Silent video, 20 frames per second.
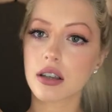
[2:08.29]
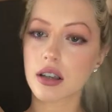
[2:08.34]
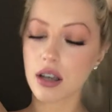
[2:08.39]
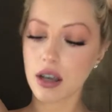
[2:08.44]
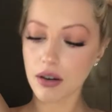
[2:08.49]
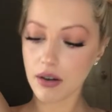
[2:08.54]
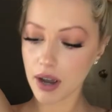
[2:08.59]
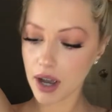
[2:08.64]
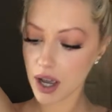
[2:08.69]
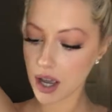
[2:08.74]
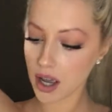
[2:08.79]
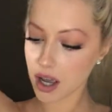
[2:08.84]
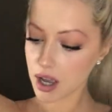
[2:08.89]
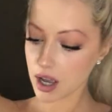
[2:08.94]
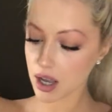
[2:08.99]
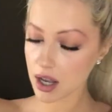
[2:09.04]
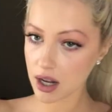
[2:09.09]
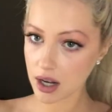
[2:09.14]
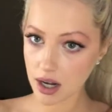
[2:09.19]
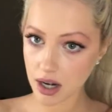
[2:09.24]
Okay,
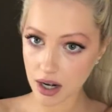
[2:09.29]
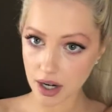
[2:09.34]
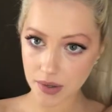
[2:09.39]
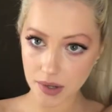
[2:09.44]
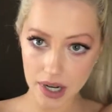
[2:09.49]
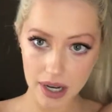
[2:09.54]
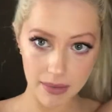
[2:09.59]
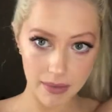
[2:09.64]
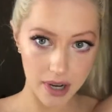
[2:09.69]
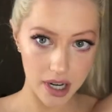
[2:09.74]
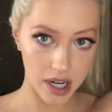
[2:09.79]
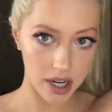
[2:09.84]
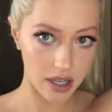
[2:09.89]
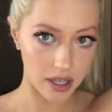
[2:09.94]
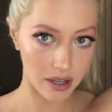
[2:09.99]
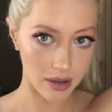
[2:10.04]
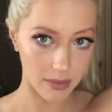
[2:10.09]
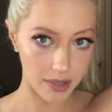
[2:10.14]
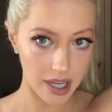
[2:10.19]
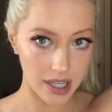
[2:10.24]
and here's what I'm gonna
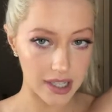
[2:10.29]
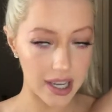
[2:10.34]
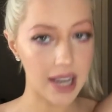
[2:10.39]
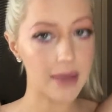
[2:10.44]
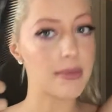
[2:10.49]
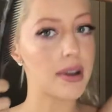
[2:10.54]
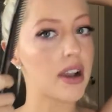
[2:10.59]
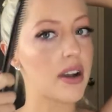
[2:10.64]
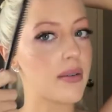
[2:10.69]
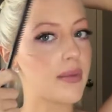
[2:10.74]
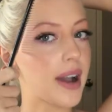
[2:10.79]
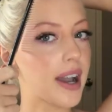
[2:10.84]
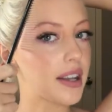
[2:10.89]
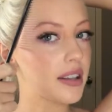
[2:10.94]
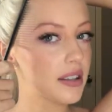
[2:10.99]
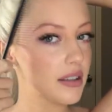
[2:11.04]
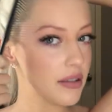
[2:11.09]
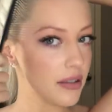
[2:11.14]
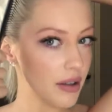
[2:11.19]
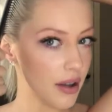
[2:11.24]
do. I'm gonna take my wide
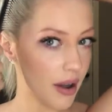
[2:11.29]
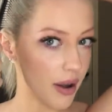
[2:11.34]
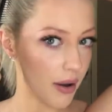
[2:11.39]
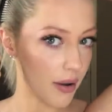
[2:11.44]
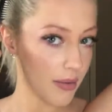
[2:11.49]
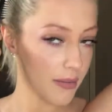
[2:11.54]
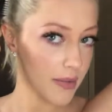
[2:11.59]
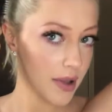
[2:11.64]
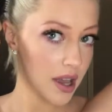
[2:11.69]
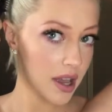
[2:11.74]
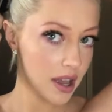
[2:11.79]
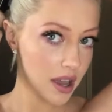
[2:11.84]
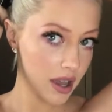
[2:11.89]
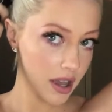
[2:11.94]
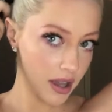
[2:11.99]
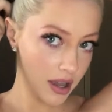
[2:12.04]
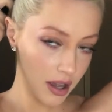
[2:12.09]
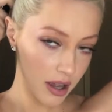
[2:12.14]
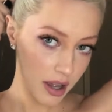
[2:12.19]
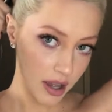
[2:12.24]
tooth comb
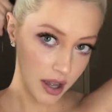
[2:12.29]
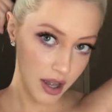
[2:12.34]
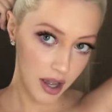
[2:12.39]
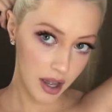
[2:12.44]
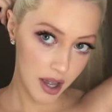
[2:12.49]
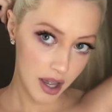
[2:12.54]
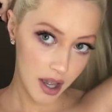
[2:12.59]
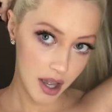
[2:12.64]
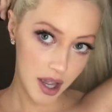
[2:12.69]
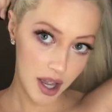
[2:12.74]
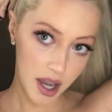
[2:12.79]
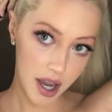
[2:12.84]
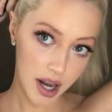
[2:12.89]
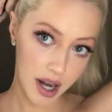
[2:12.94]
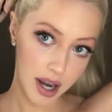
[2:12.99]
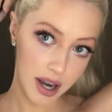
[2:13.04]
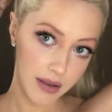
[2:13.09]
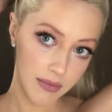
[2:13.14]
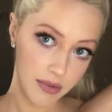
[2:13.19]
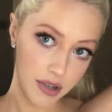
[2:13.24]
and
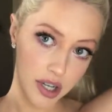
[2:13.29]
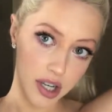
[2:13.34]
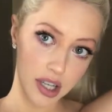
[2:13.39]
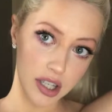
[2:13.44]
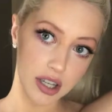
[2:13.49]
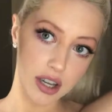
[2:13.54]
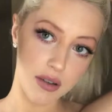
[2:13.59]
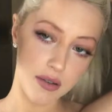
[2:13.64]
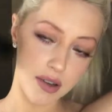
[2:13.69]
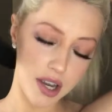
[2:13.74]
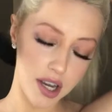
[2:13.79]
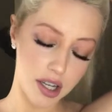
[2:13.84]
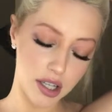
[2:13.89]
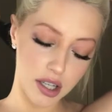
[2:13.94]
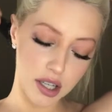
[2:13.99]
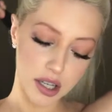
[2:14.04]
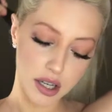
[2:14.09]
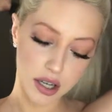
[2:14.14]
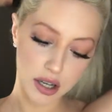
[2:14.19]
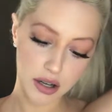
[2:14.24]
I'm just going
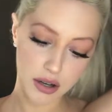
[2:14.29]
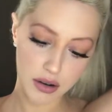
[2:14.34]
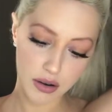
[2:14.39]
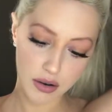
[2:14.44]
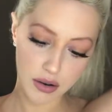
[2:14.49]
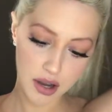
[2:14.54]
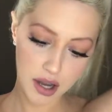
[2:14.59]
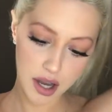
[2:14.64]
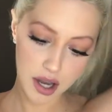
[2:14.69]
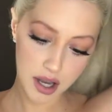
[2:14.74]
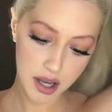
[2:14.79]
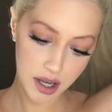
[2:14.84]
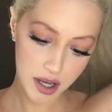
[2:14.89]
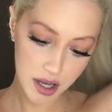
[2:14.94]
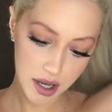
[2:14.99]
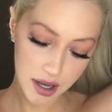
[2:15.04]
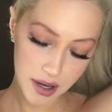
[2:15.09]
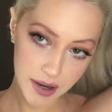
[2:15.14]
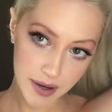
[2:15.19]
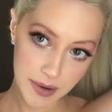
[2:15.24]
to
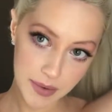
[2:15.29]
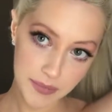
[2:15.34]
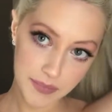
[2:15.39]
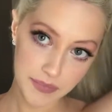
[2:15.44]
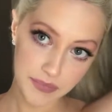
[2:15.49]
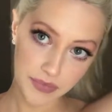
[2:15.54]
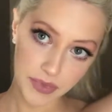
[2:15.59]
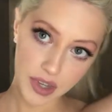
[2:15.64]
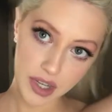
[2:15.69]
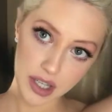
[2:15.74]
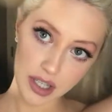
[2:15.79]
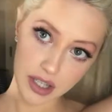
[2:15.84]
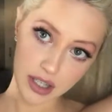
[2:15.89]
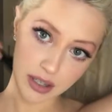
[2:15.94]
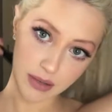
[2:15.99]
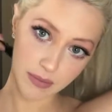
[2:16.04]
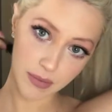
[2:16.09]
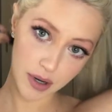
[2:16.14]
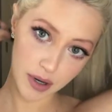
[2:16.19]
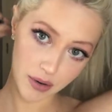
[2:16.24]

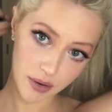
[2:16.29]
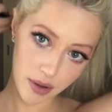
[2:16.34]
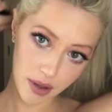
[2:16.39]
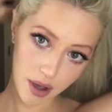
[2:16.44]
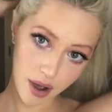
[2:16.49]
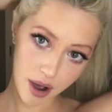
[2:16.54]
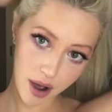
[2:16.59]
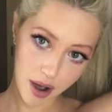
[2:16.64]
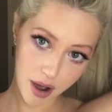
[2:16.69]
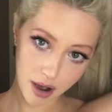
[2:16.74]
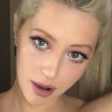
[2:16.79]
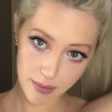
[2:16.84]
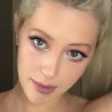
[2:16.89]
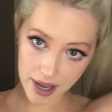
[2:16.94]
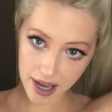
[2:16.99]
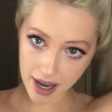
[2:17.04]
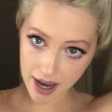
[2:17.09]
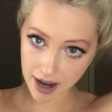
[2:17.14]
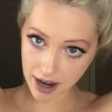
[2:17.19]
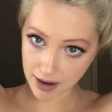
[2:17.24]
smooth all my
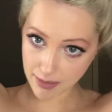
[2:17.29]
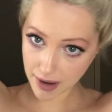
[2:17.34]
hair